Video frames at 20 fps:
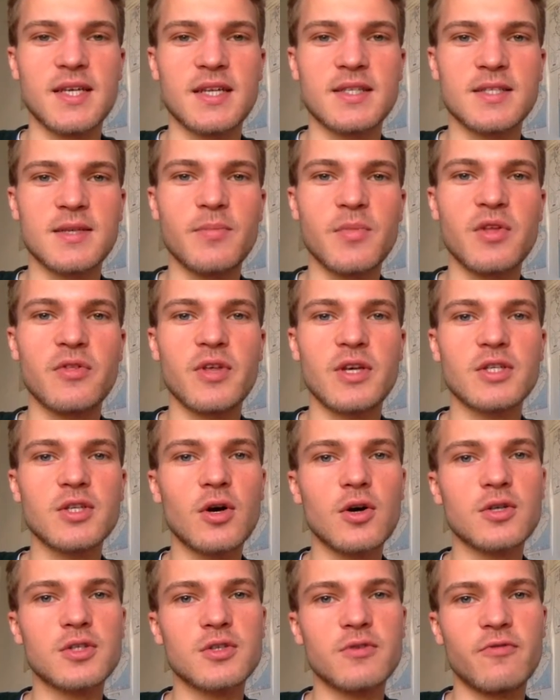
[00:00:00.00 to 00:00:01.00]
And something that's
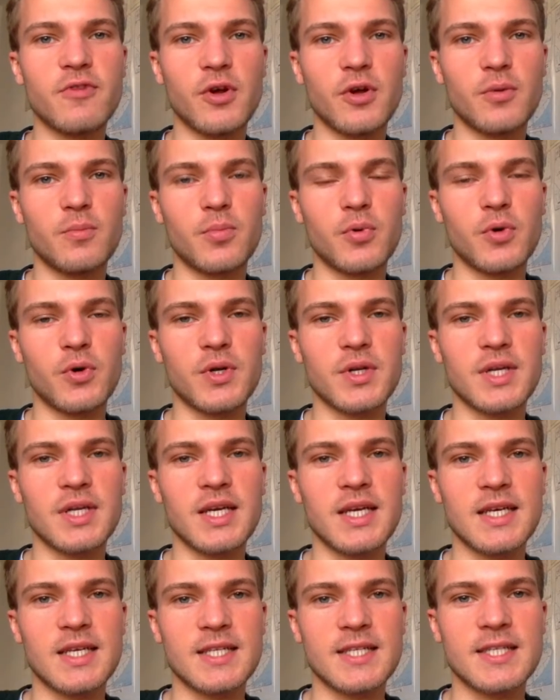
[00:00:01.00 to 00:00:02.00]
also very important
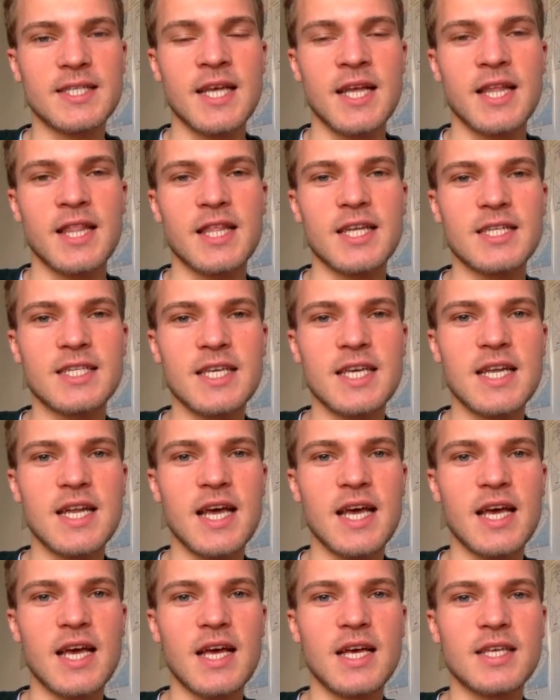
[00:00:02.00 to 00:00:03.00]
is that D N
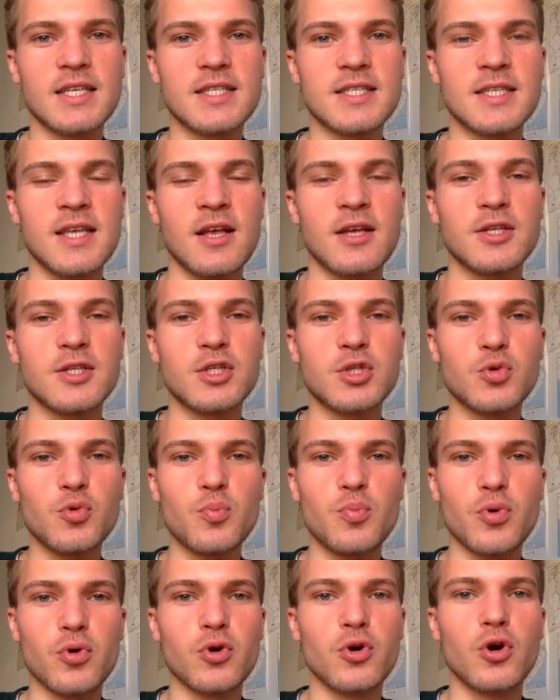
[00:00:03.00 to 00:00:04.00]
A is
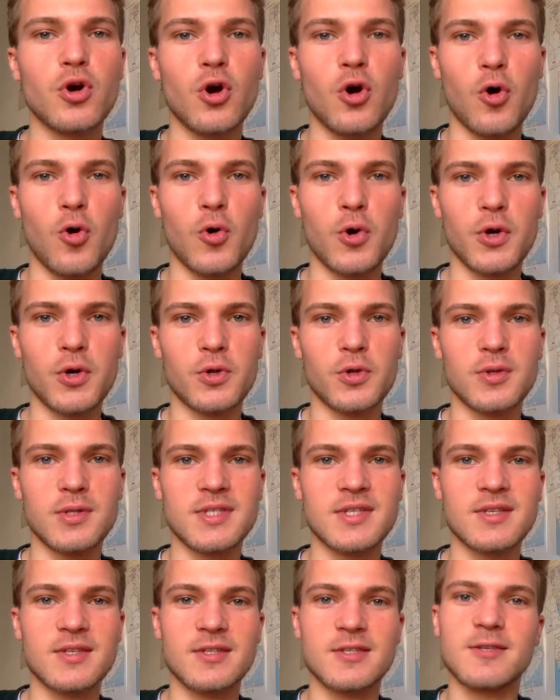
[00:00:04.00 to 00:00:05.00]
super coiled.
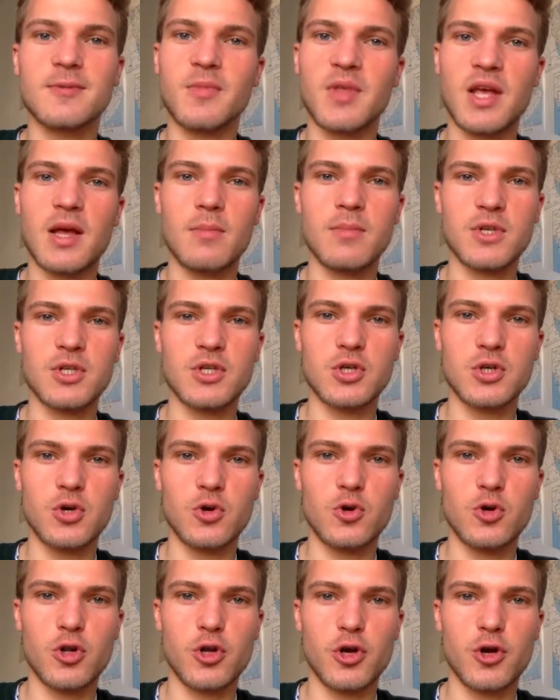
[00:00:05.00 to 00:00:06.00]
That's something I mentioned
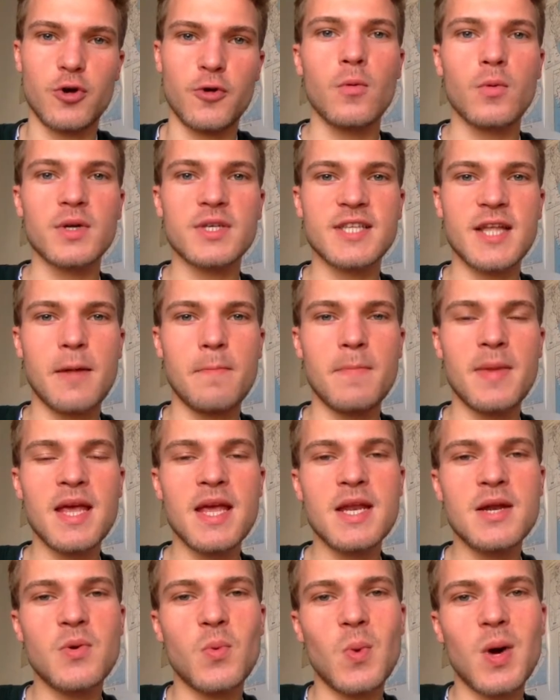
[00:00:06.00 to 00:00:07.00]
earlier. What does that
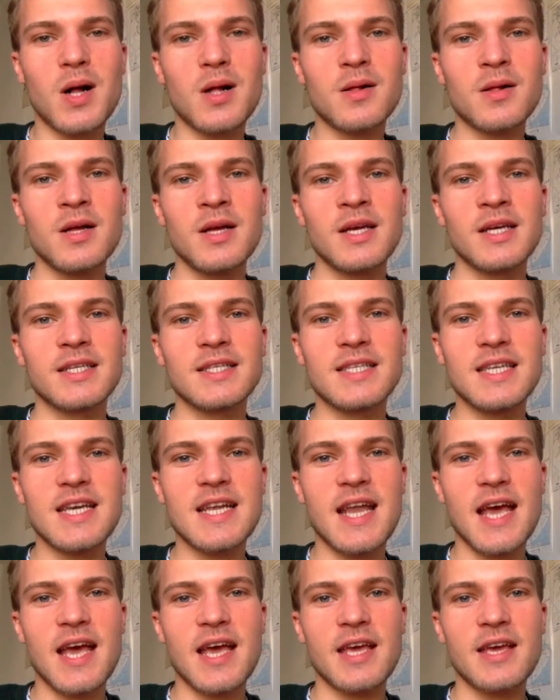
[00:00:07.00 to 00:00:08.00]
mean? Well, D N
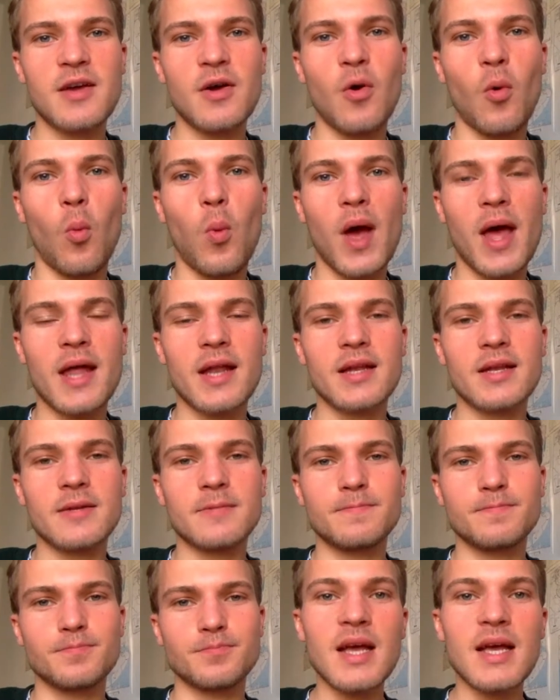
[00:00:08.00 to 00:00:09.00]
A,
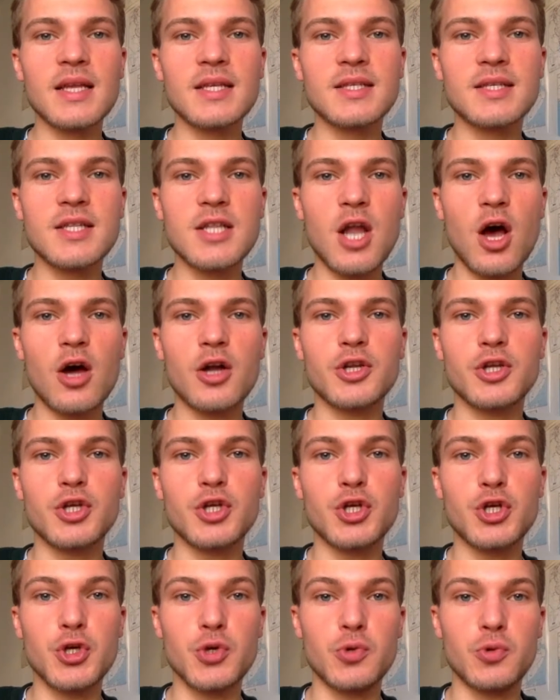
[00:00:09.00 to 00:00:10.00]
when it is not
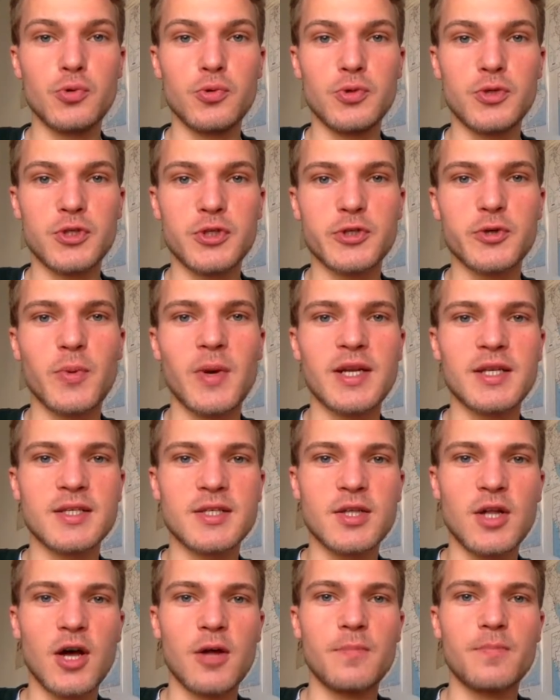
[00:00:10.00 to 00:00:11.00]
used, so when it's
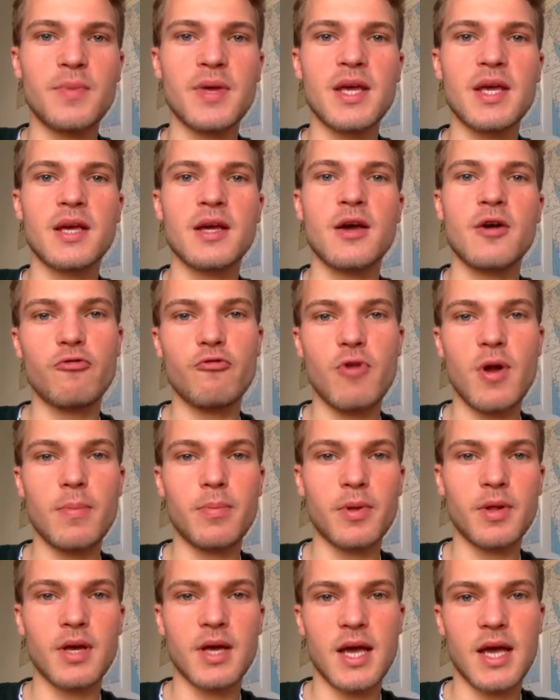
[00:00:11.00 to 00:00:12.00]
not being
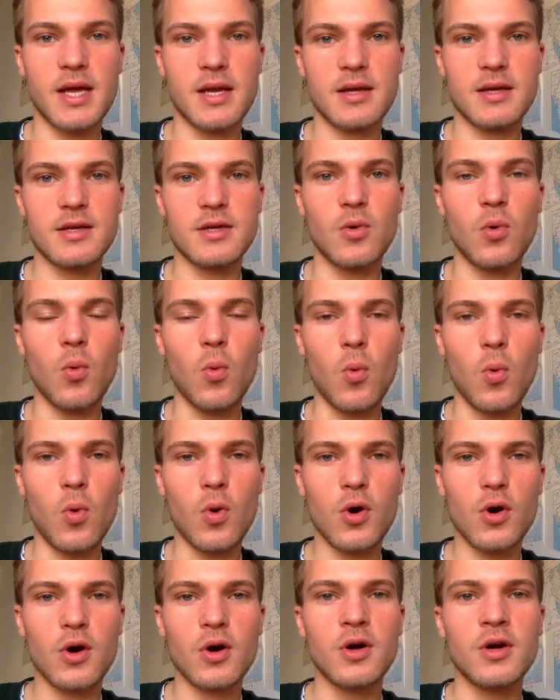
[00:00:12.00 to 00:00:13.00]
replicated
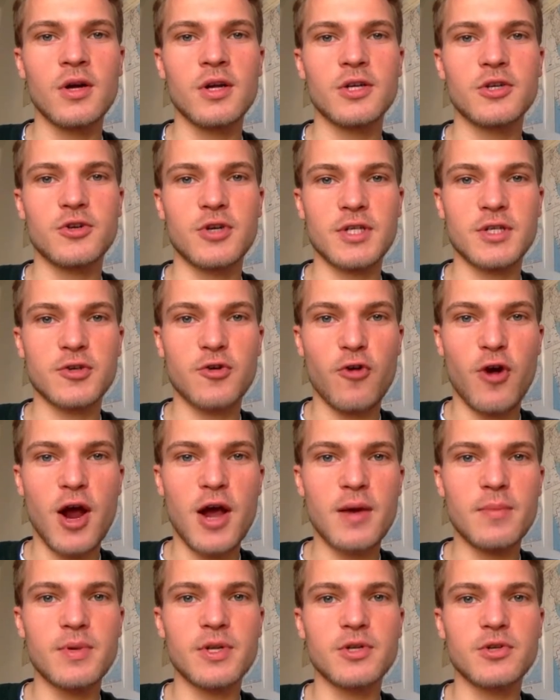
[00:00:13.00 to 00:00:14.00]
or
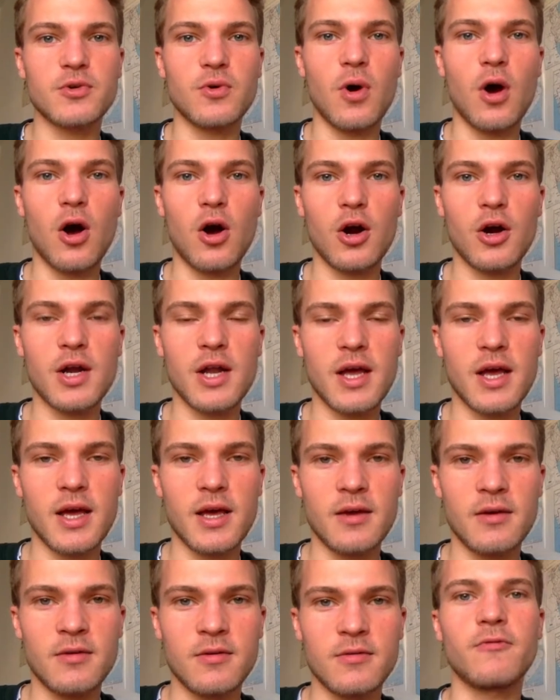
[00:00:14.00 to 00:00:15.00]
transcribed into R N
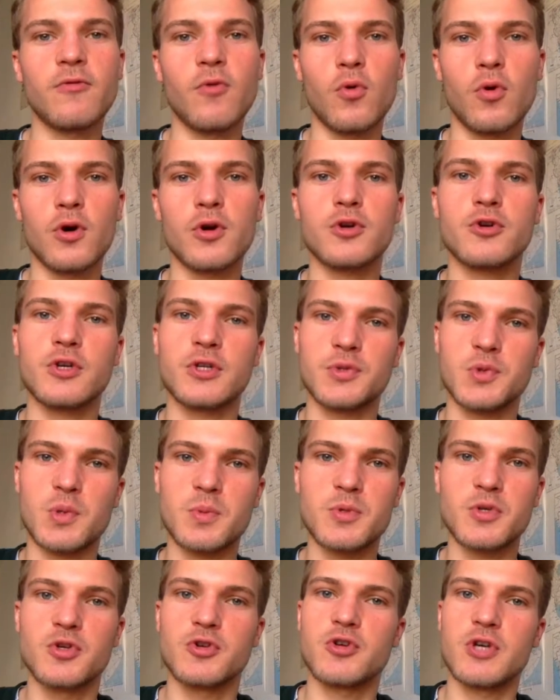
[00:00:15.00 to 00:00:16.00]
A for
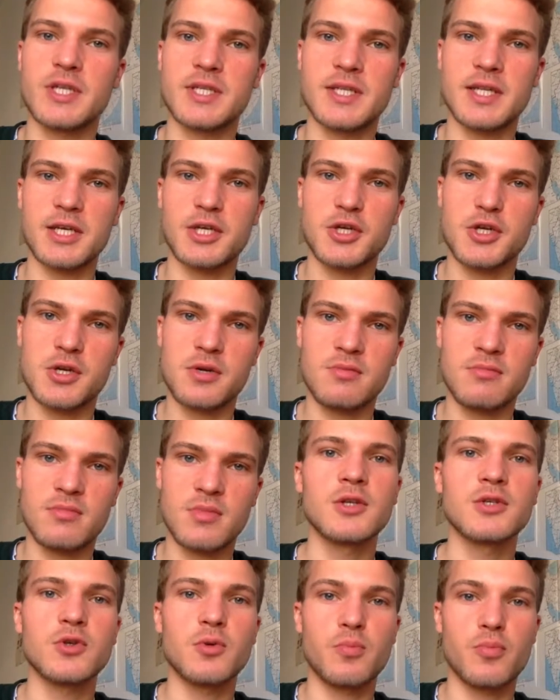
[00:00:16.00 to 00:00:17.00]
transcription translation,
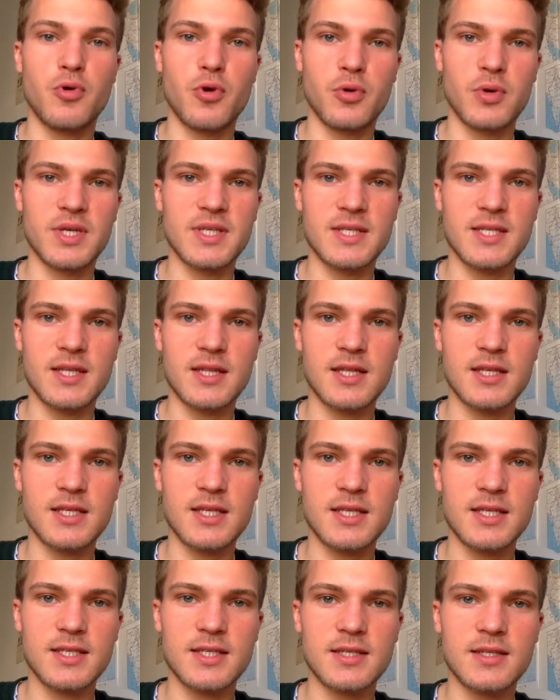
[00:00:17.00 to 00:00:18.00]
so protein
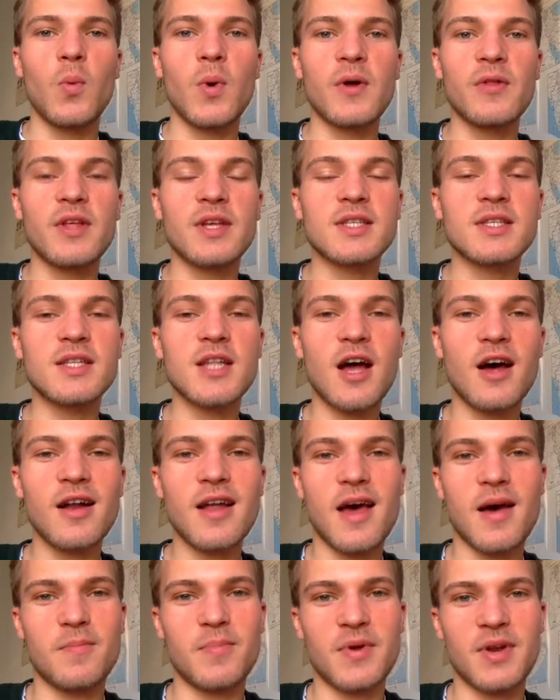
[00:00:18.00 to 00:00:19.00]
synthesis, when that's not
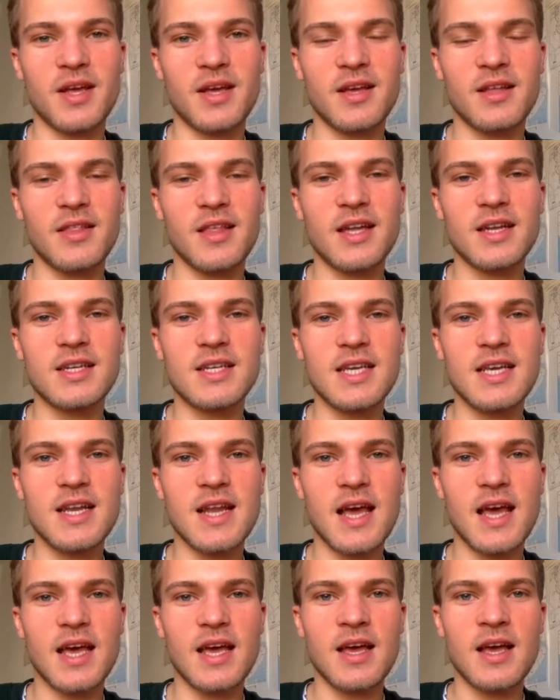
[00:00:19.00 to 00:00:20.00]
happening, then D N
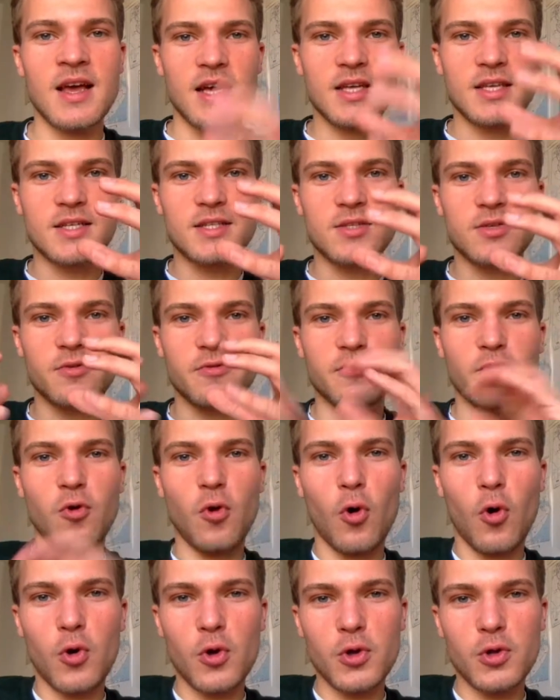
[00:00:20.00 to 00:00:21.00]
A is sort of
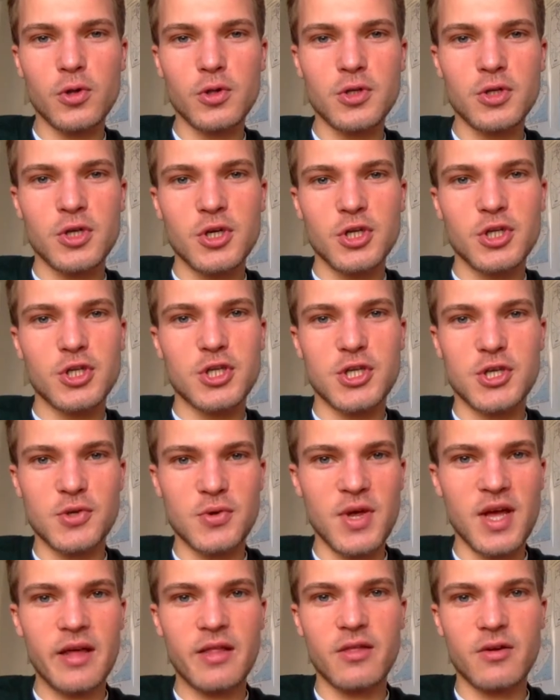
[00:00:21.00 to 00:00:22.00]
coiled
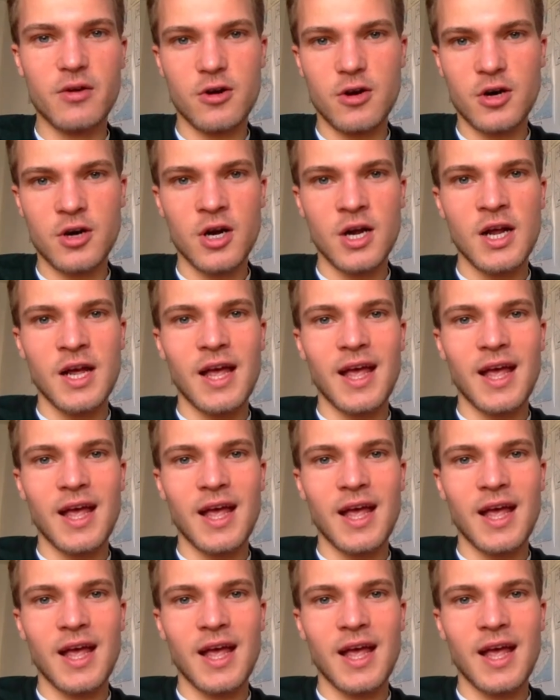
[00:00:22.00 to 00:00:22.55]
together